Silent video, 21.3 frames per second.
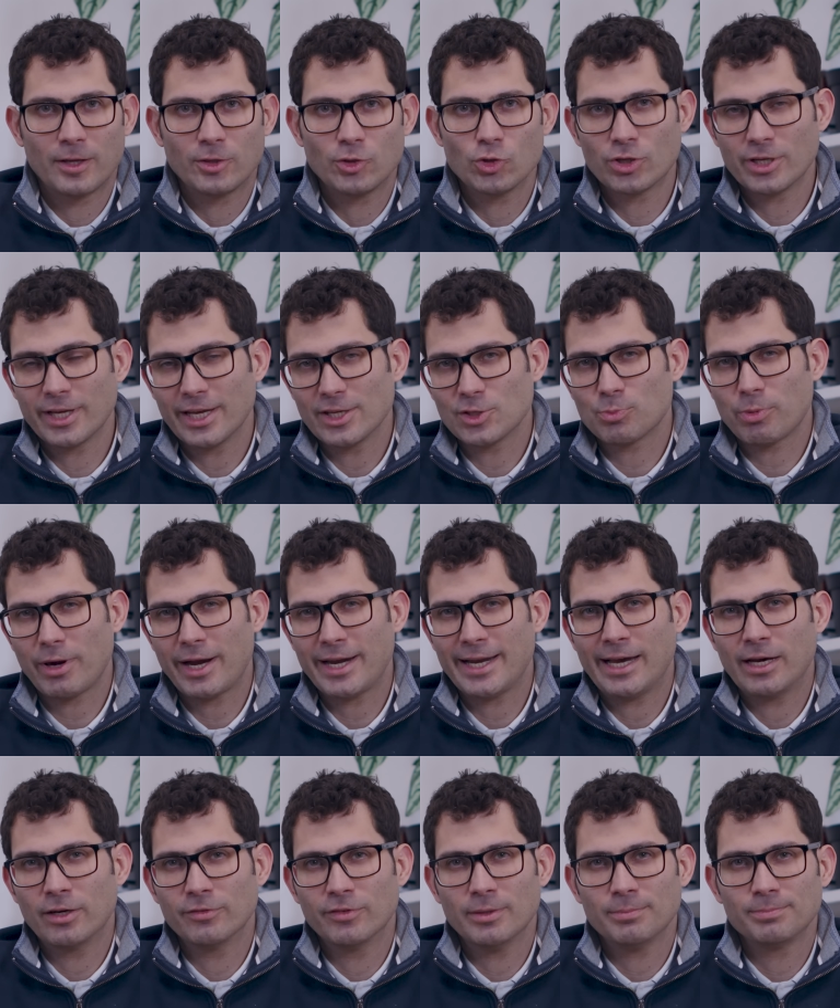You can get sprayed
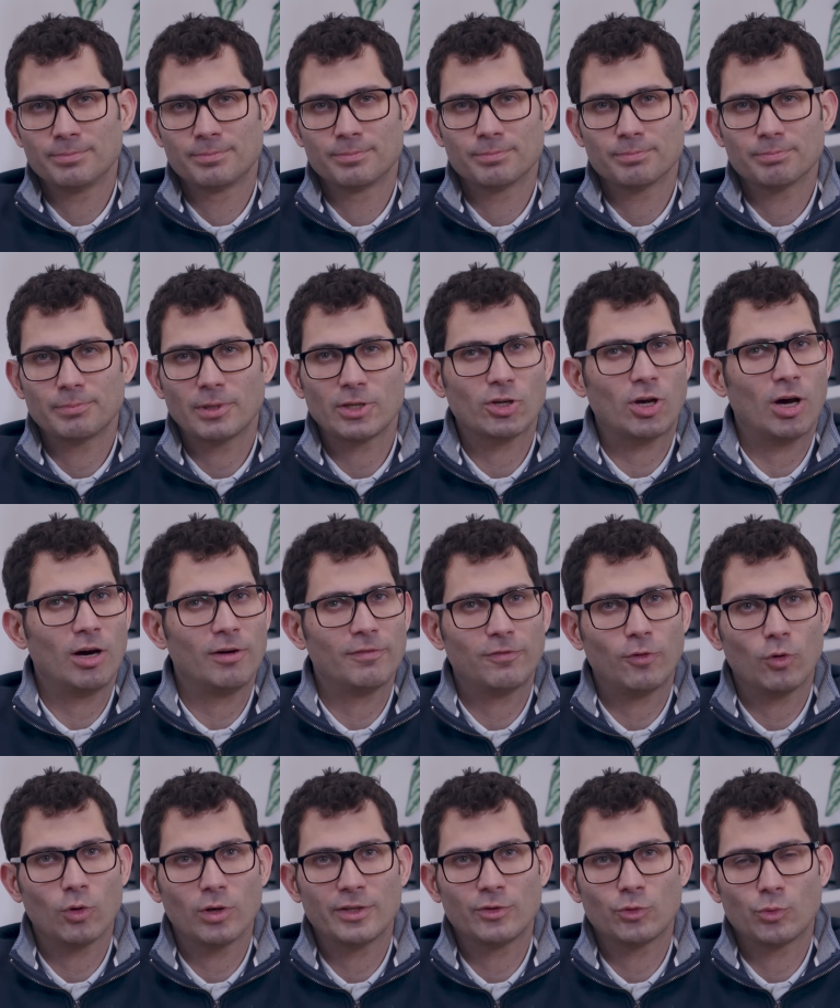out of it, but you can't
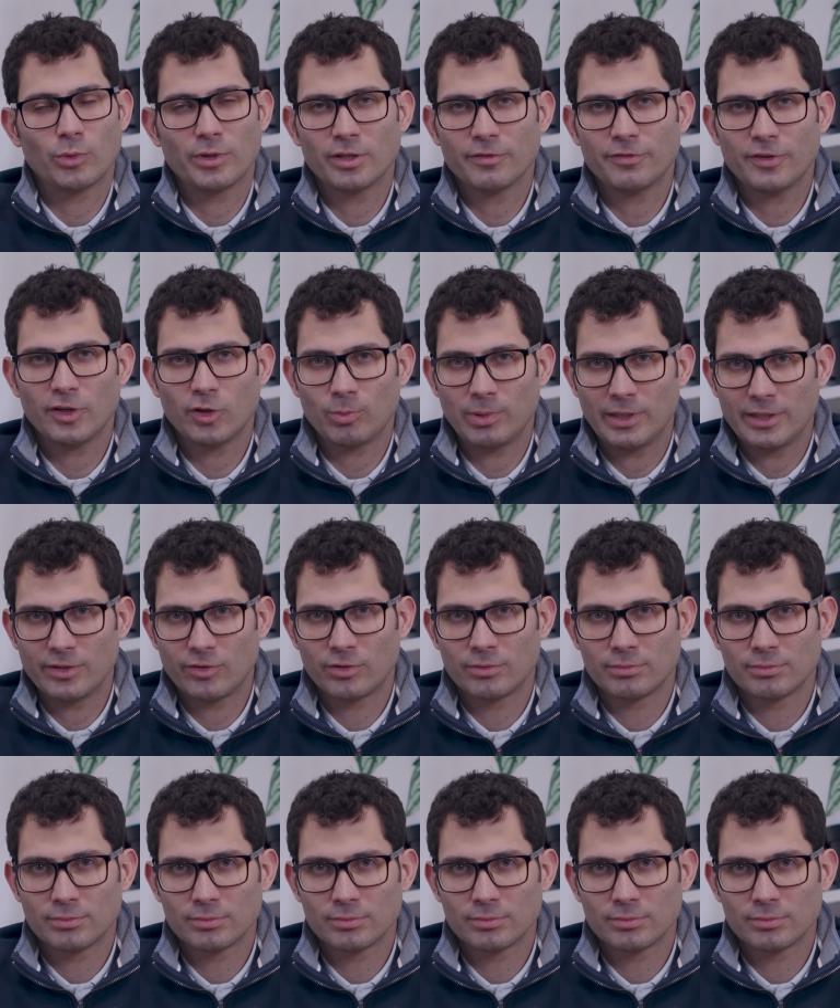fall into it in the first place.